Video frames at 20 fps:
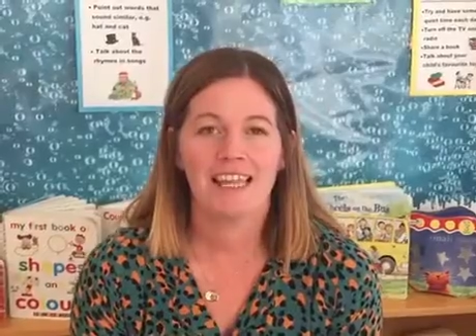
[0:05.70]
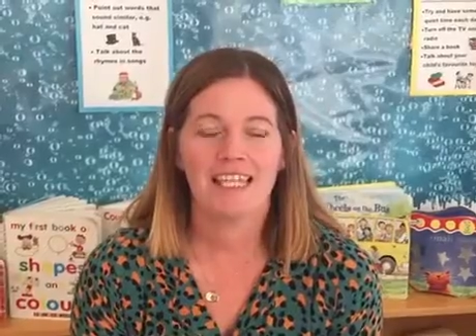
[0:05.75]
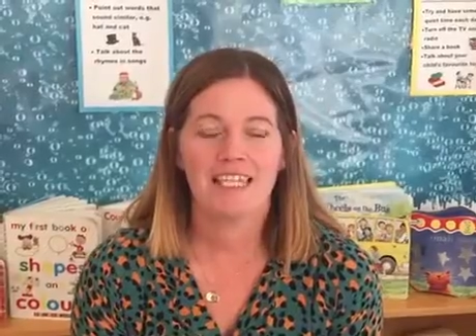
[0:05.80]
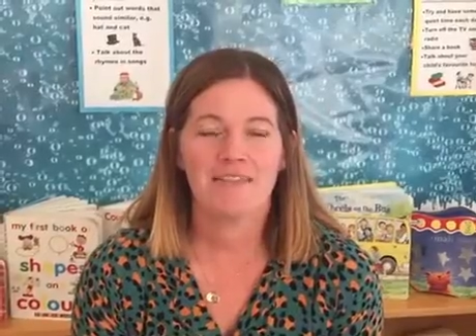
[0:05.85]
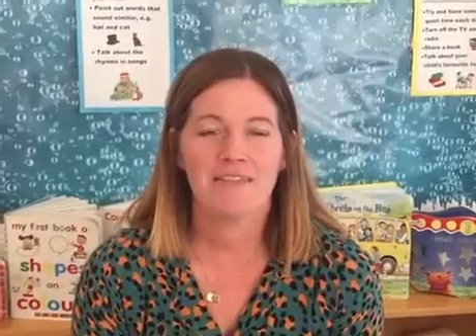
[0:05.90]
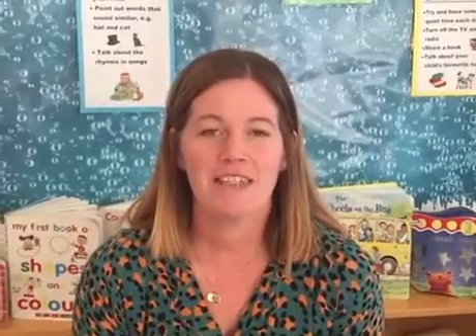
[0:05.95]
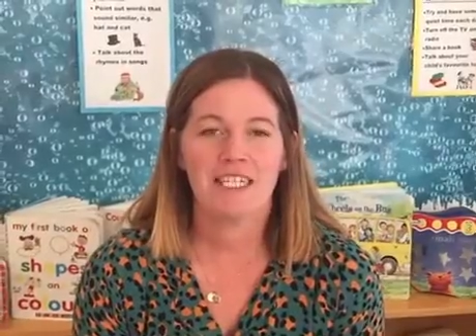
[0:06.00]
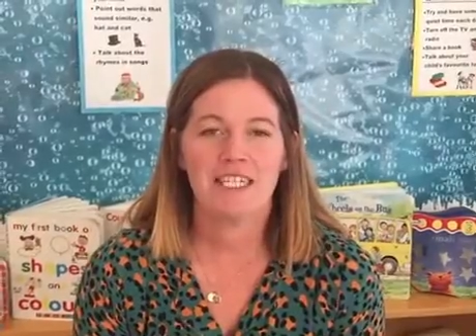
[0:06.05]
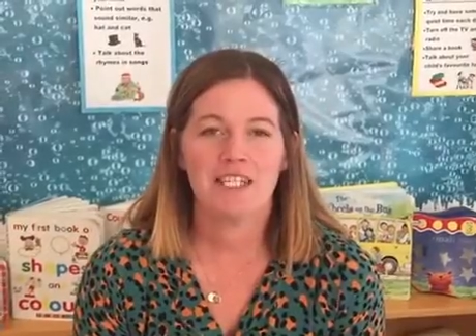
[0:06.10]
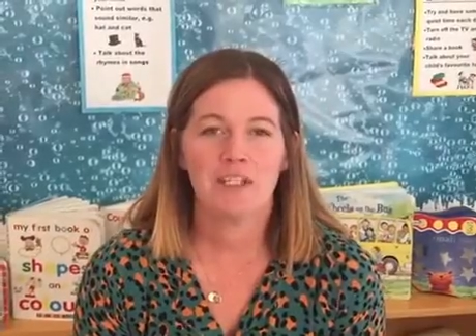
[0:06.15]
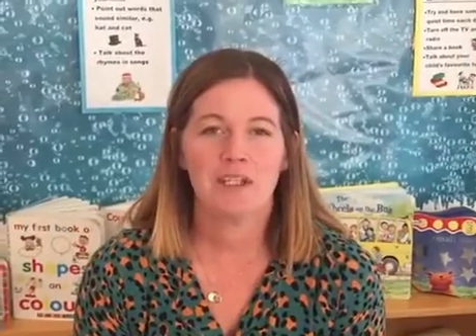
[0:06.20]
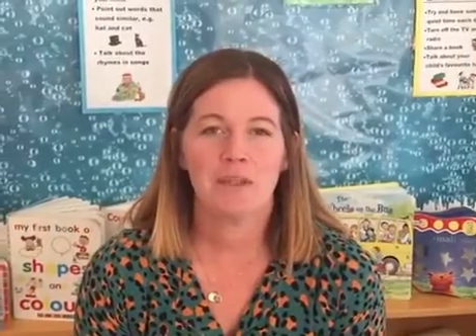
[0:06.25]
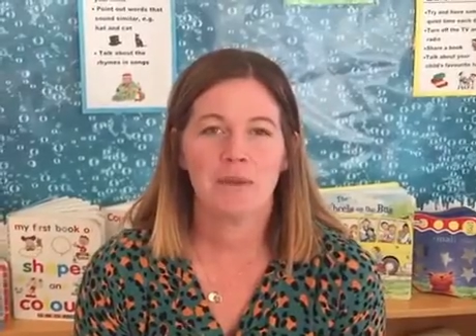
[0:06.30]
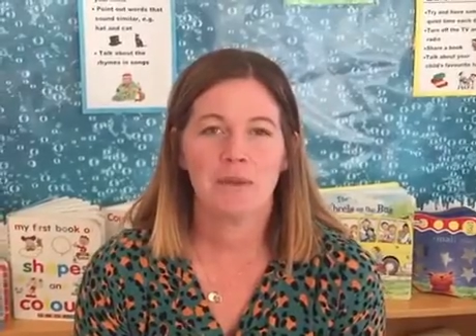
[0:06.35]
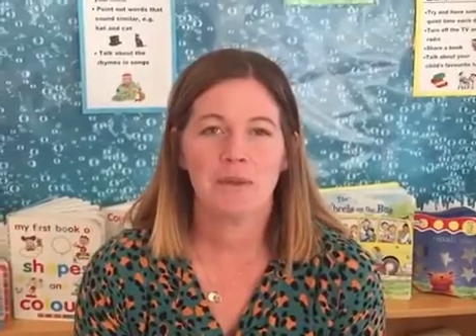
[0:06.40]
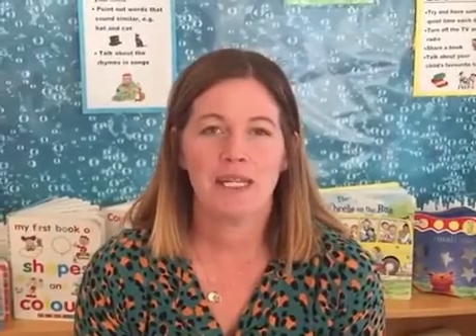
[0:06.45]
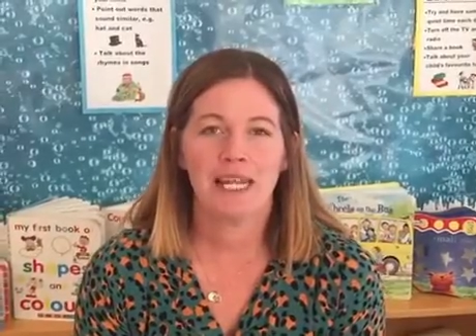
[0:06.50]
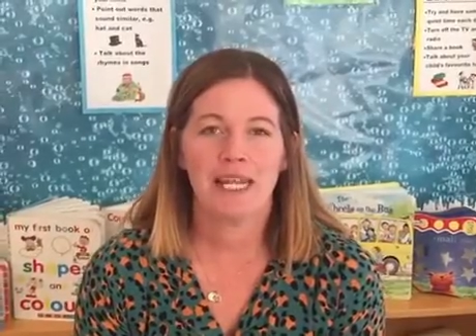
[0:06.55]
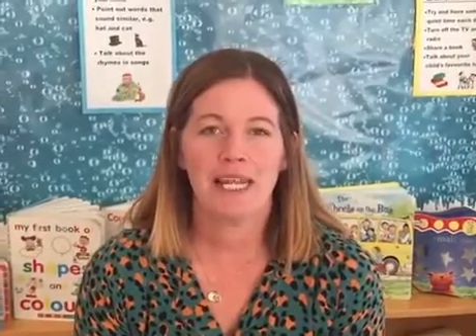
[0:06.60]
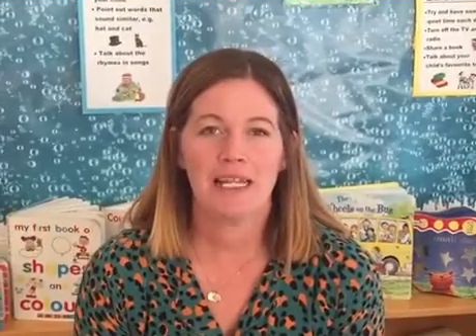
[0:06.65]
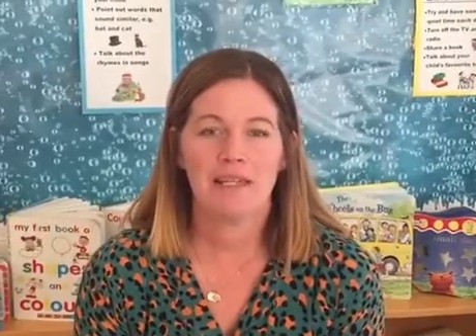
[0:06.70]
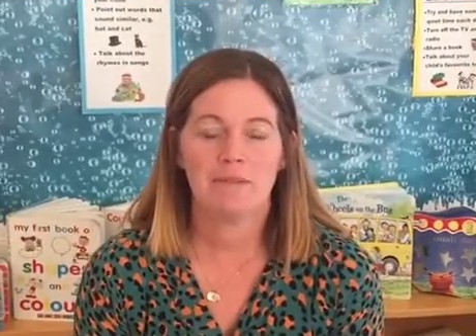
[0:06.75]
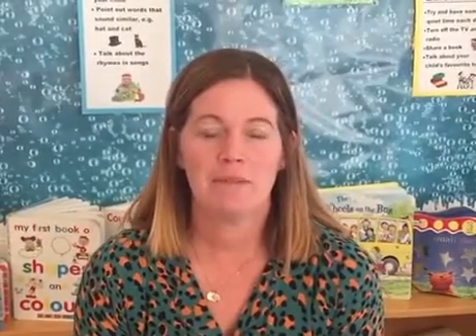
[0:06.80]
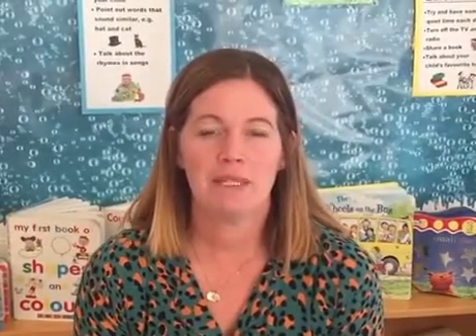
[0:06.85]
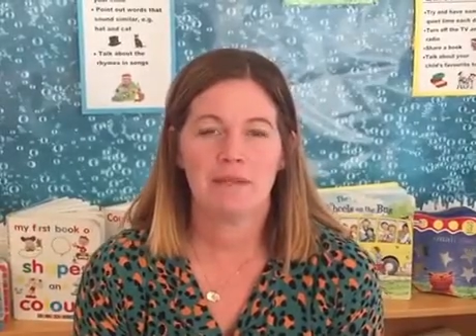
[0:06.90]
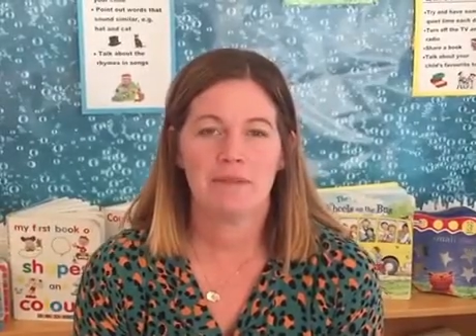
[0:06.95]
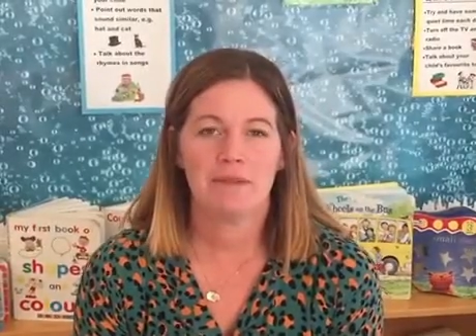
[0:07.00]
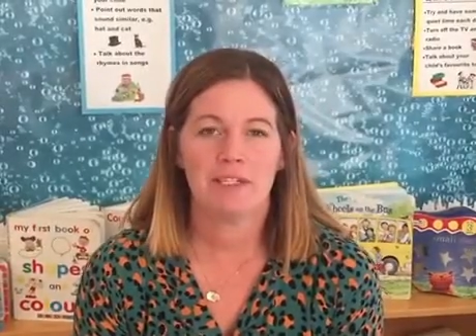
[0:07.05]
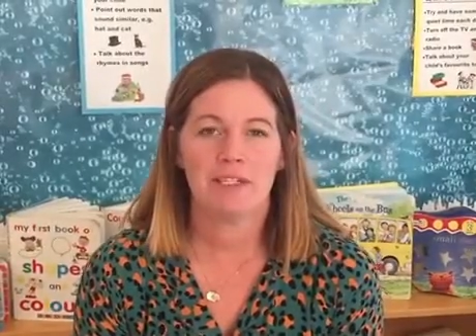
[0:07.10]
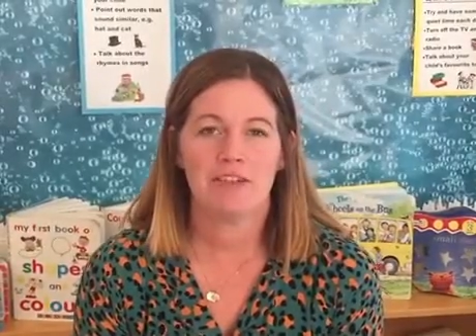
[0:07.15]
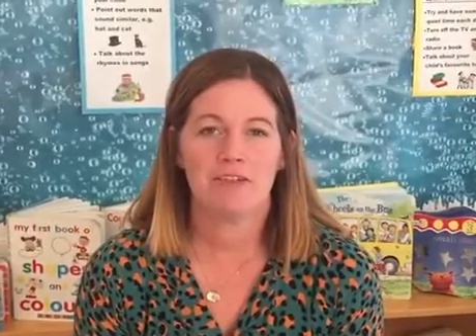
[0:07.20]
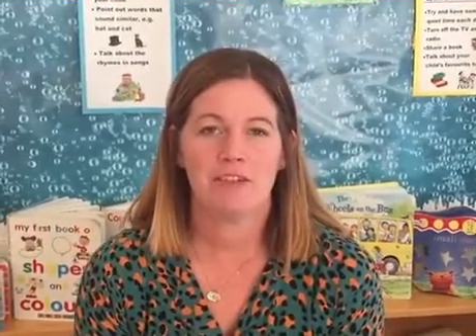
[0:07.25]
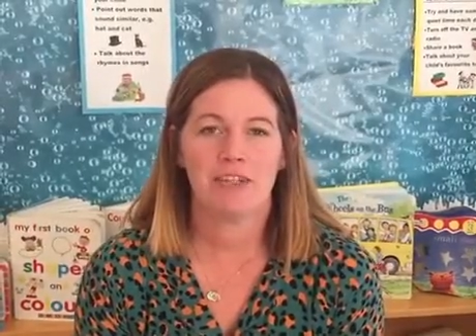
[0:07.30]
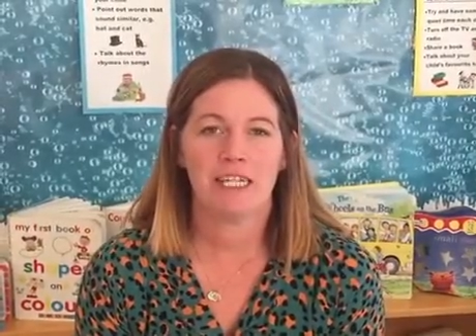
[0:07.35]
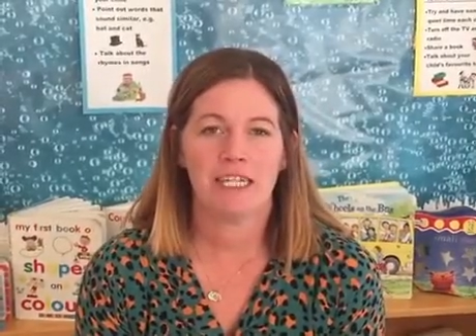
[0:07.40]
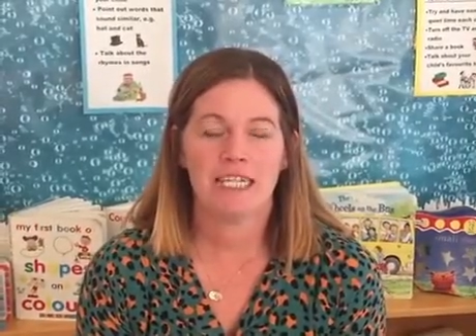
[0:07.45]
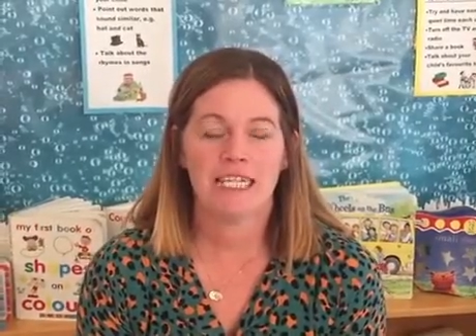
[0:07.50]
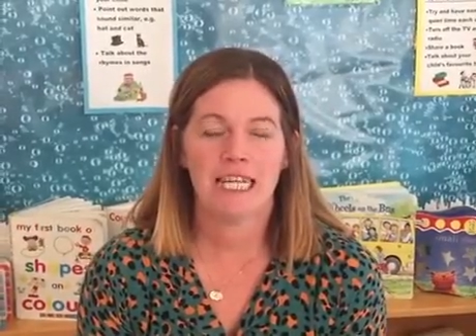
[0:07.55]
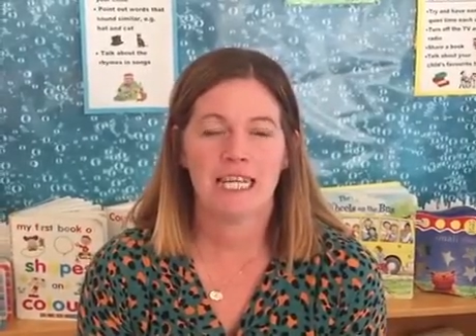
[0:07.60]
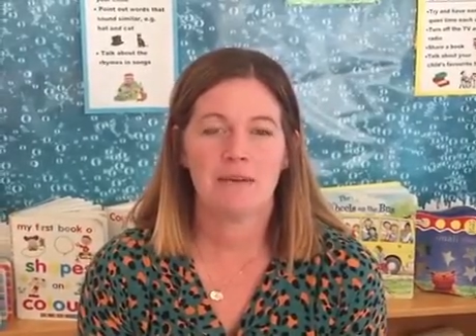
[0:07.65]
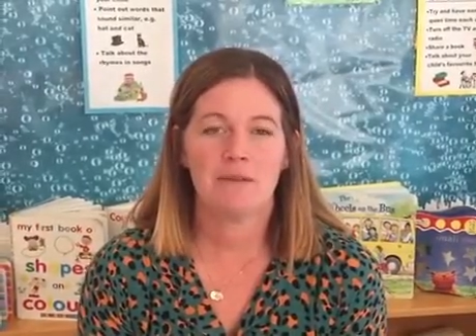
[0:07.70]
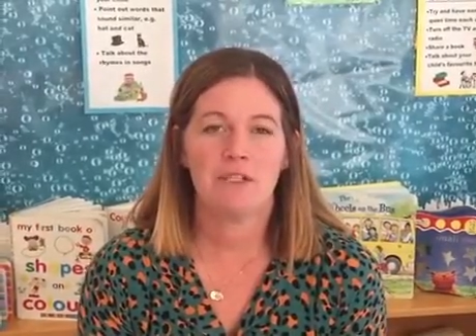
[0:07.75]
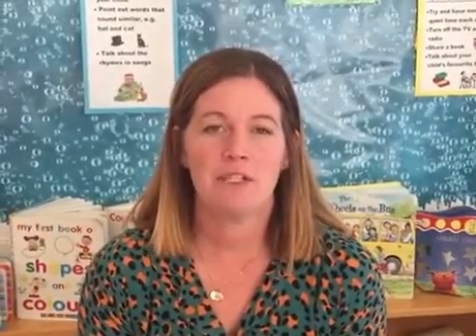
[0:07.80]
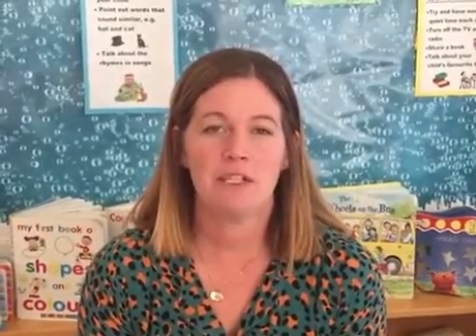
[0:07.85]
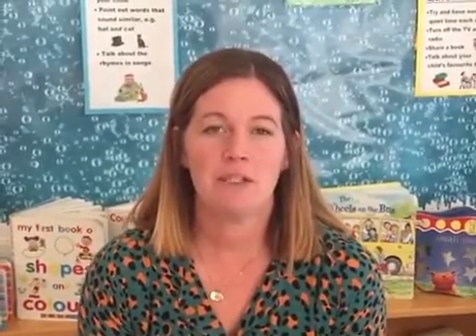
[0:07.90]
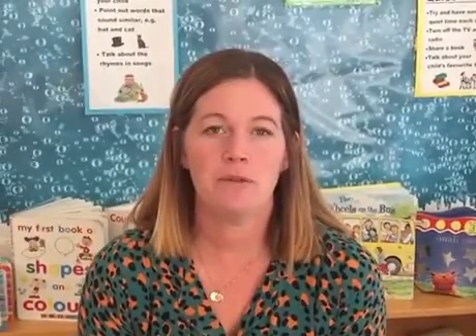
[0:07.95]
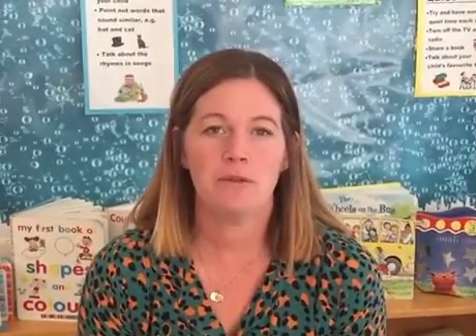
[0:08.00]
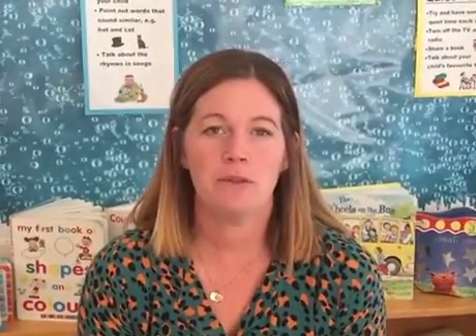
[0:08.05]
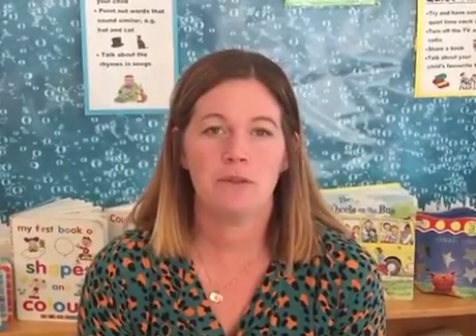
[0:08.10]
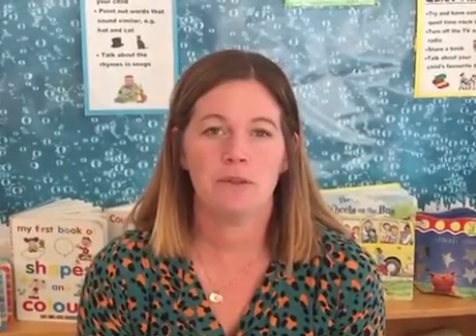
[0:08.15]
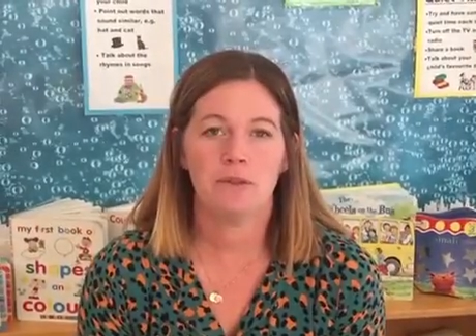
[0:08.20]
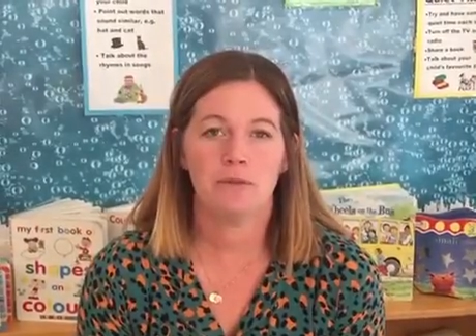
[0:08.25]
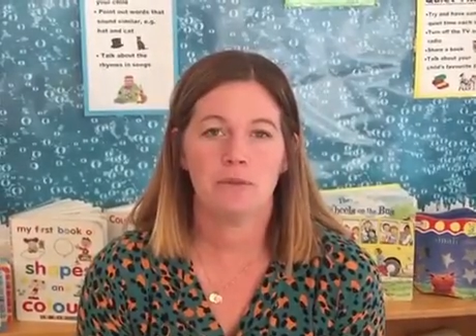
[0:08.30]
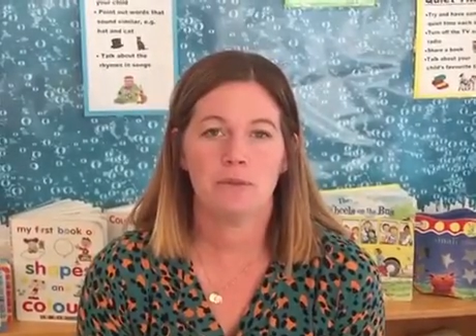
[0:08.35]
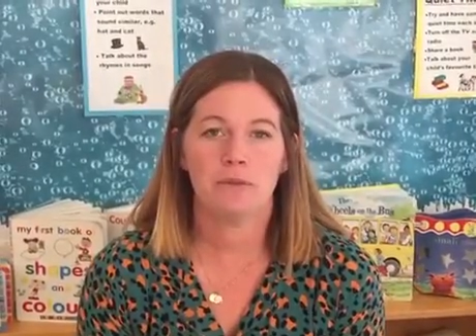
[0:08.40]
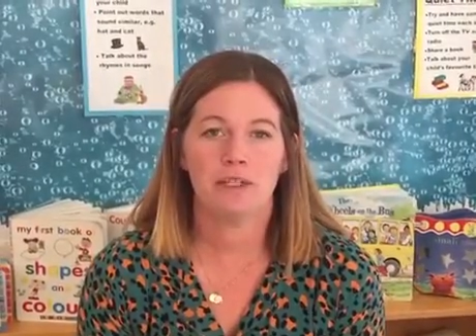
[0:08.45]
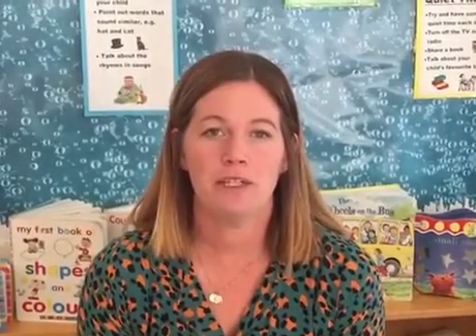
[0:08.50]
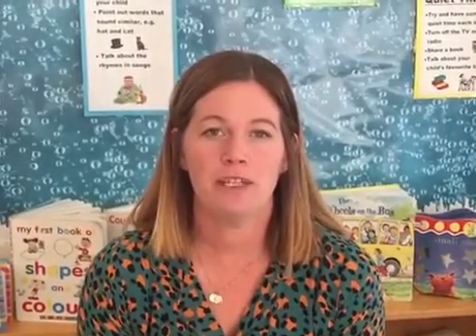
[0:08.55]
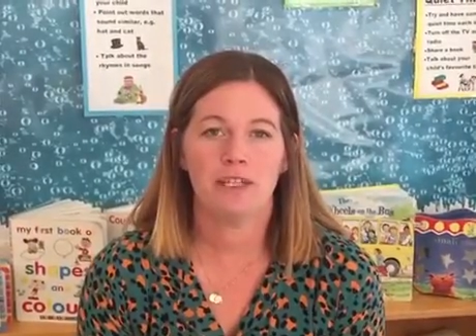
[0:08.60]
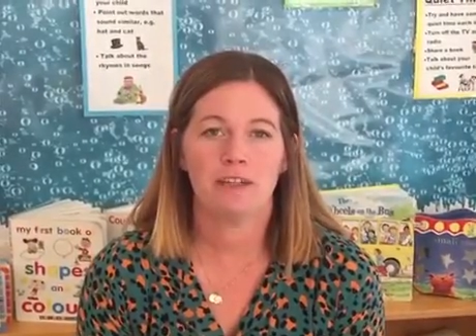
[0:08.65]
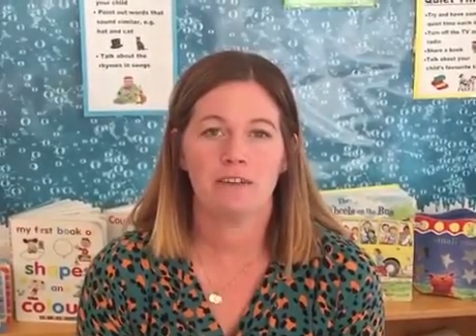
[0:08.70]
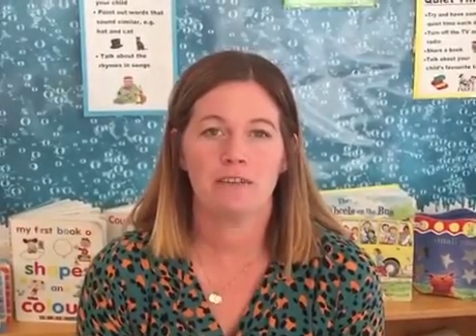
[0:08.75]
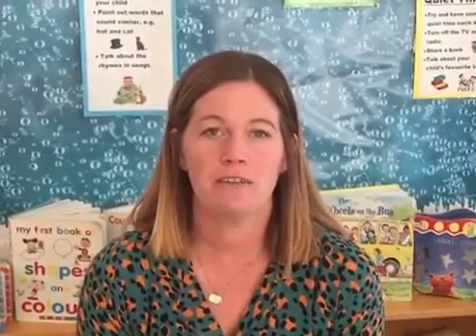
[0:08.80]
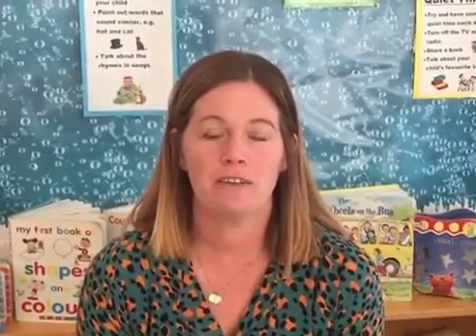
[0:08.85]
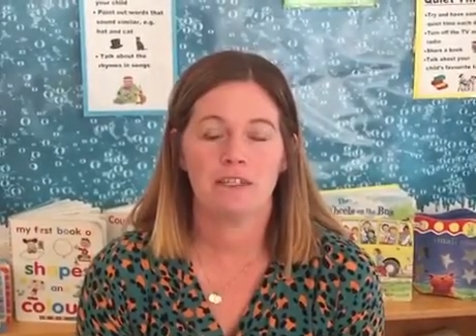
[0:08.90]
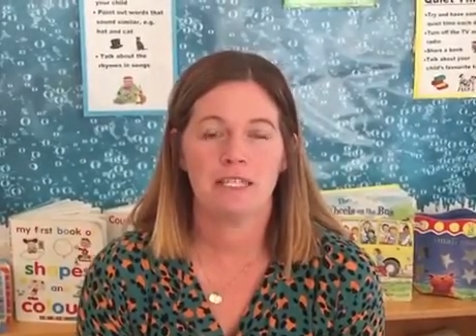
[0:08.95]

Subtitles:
This video will help demonstrate how to do the homework